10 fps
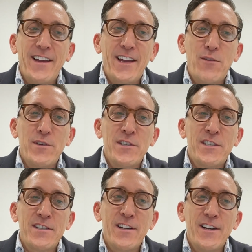it
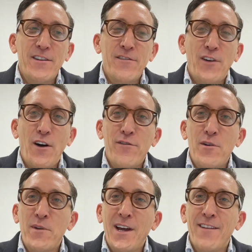was far
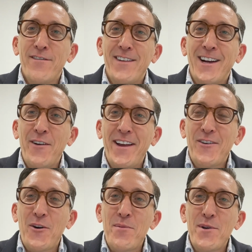from kind of
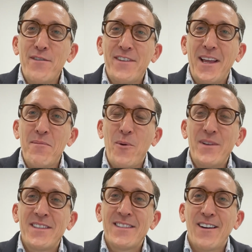agreed or approved at that
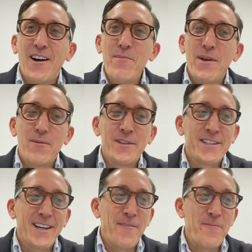point in time. It
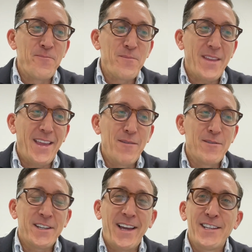was
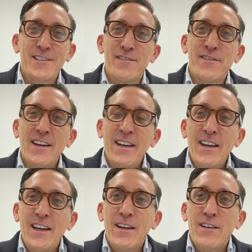a case of
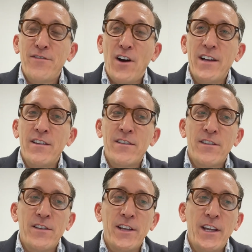find
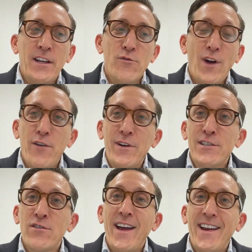the right
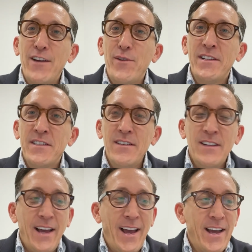reason, not any reason.
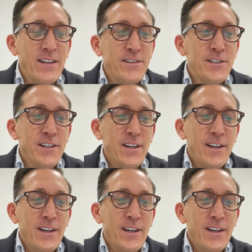And